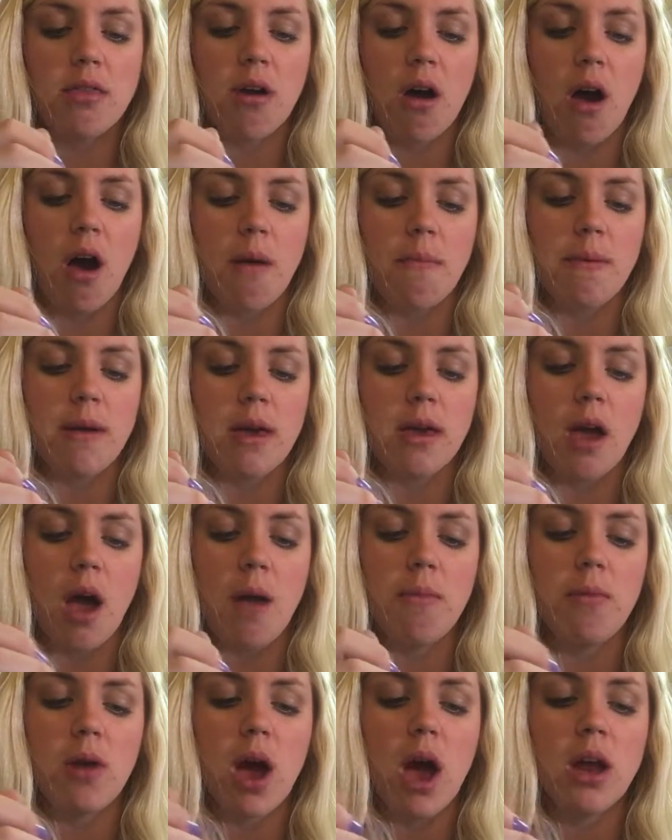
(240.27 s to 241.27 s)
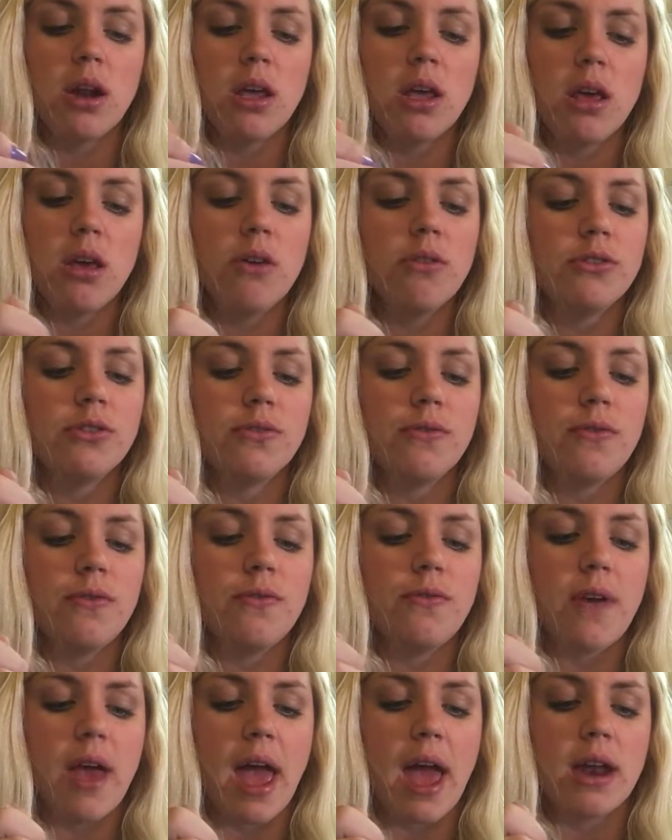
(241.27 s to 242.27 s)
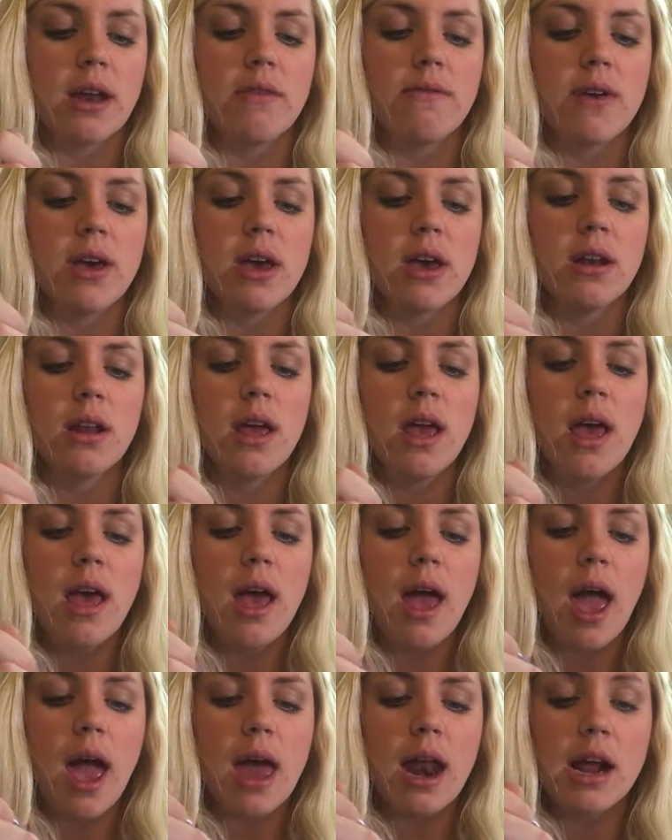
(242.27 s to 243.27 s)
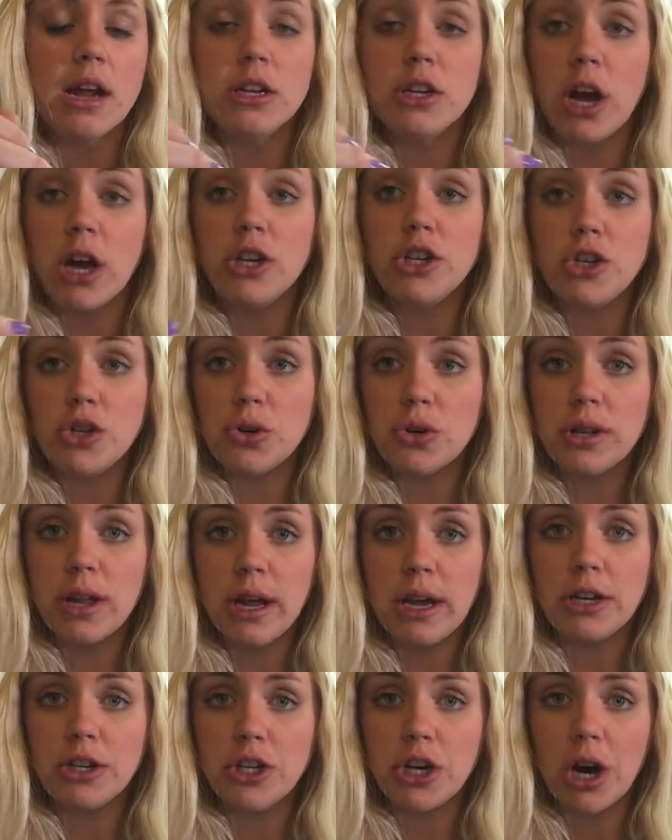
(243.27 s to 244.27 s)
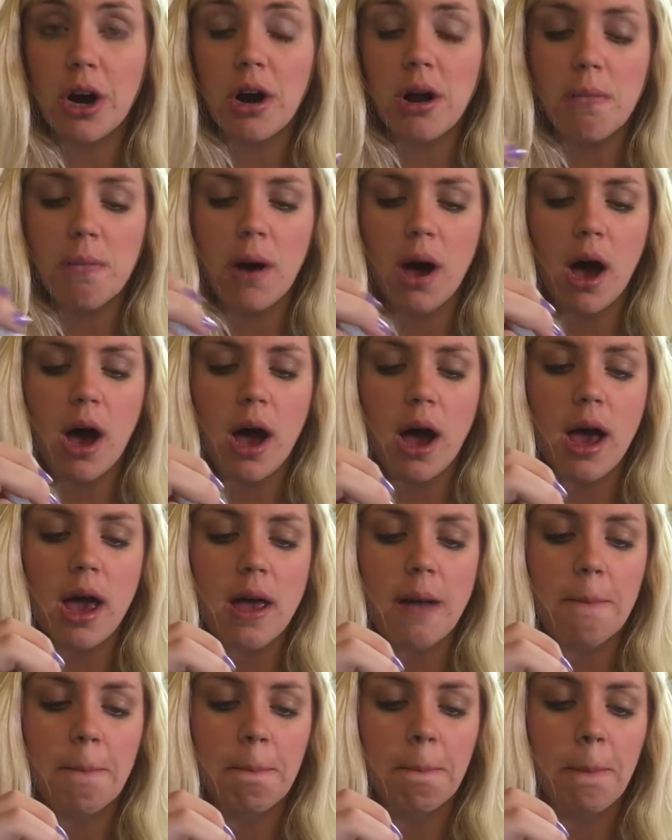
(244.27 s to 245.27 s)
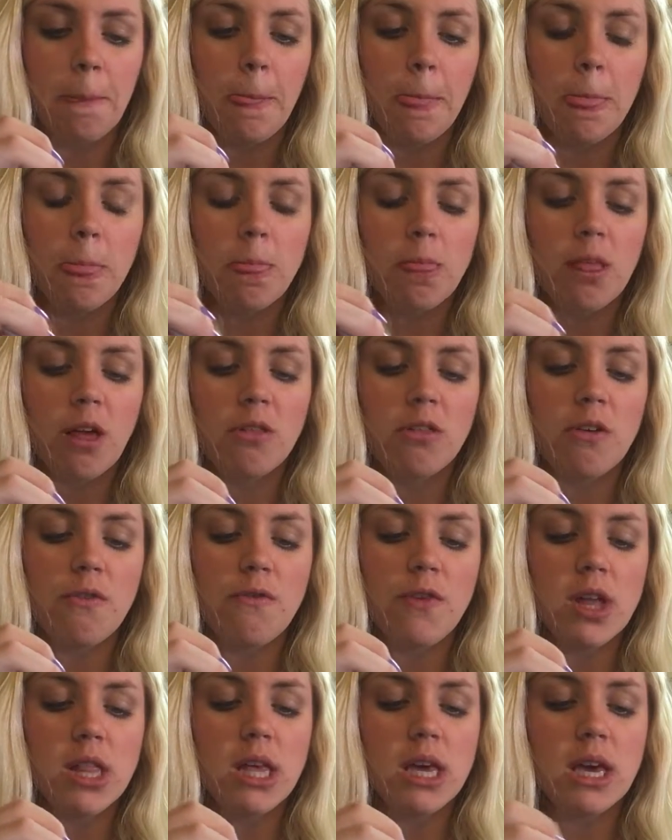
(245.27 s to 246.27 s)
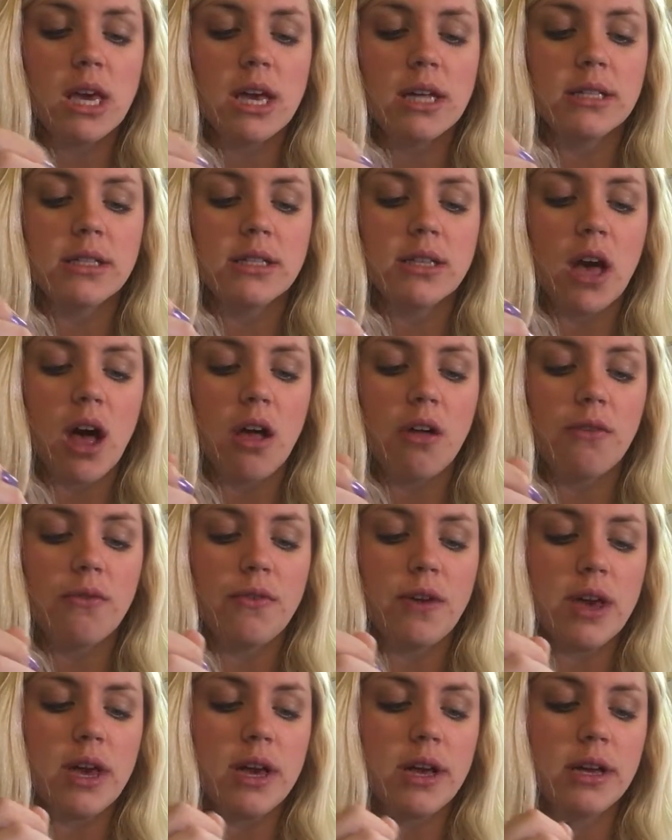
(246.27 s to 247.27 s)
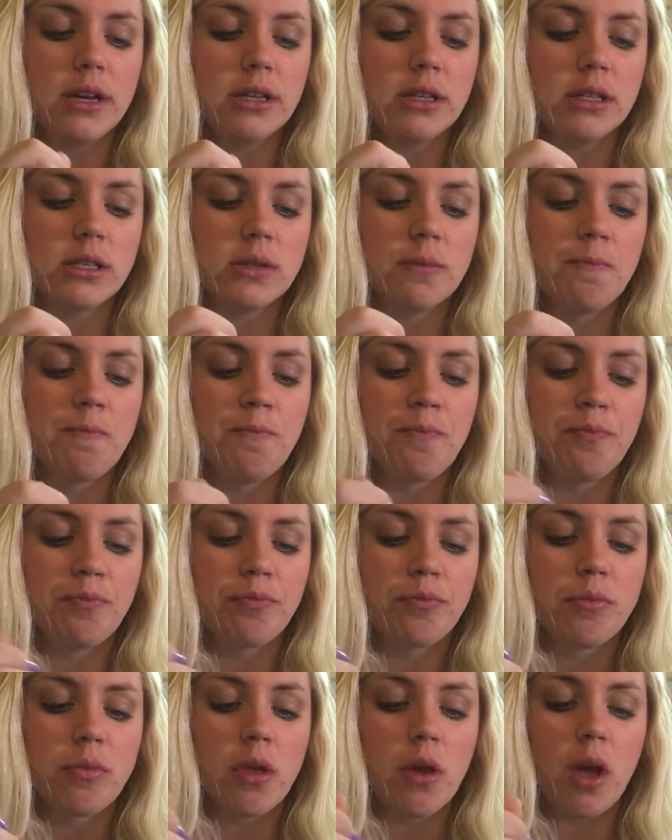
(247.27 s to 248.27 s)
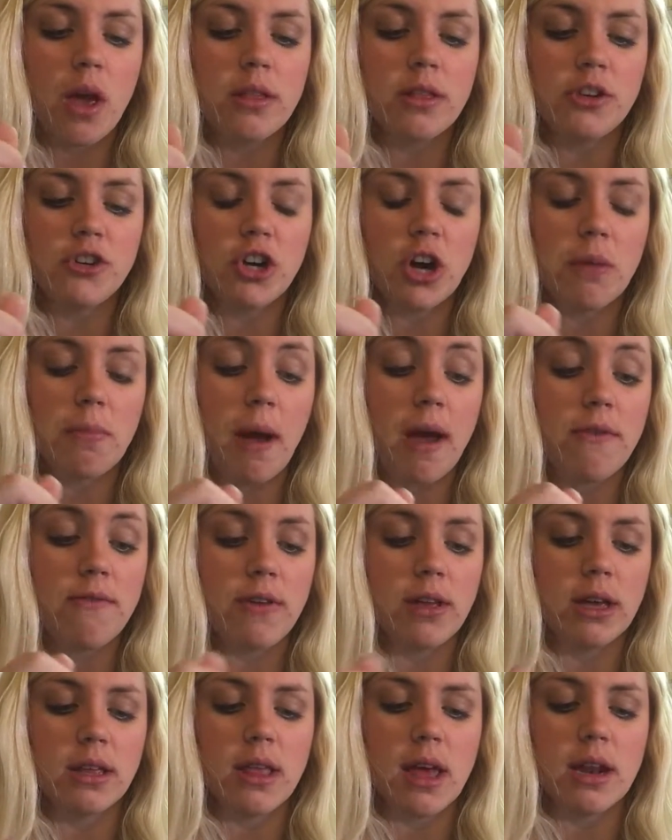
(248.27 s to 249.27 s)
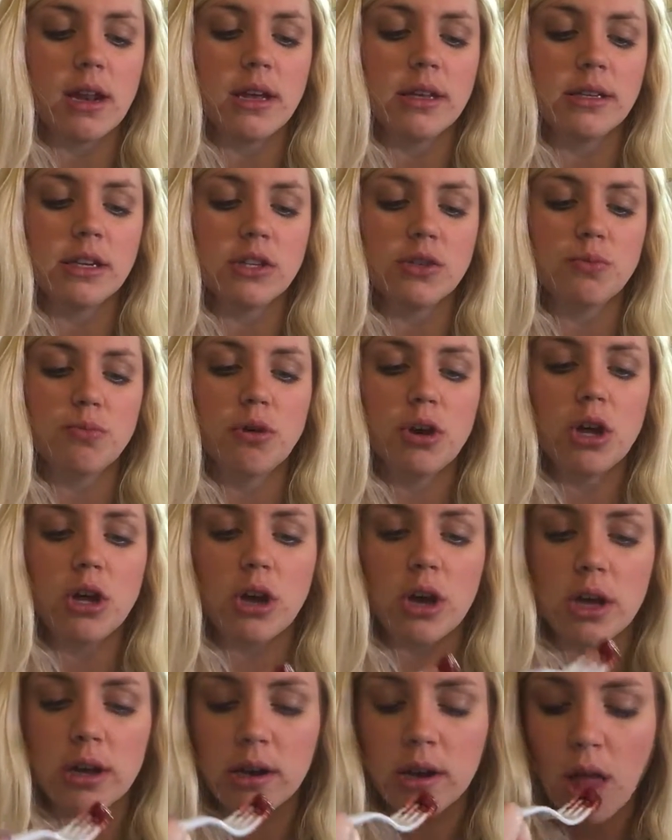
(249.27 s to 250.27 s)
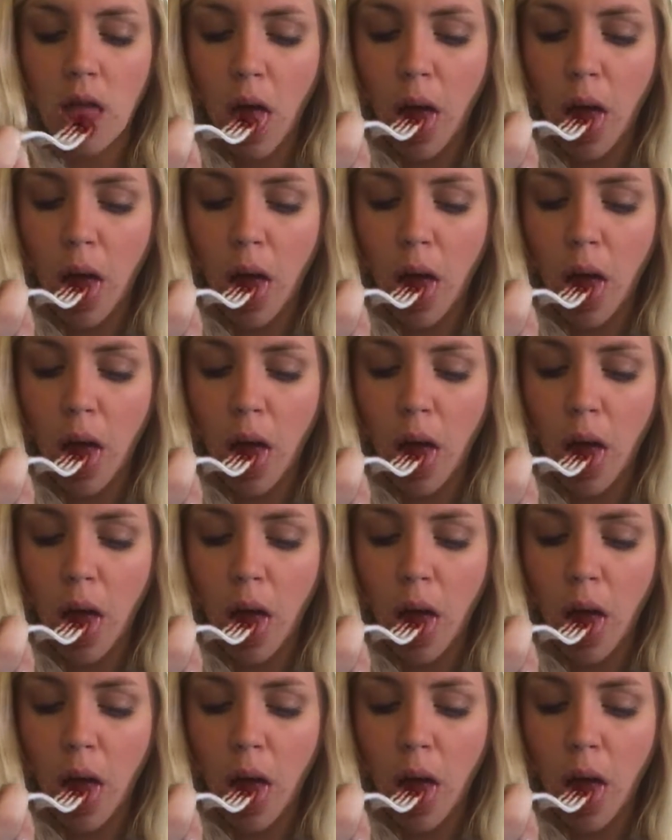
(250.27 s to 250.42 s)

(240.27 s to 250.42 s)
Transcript: topping, I'm not a huge fan of it, and I do like cherry pie. The filling itself is, the cherry pie filling that is pretty good,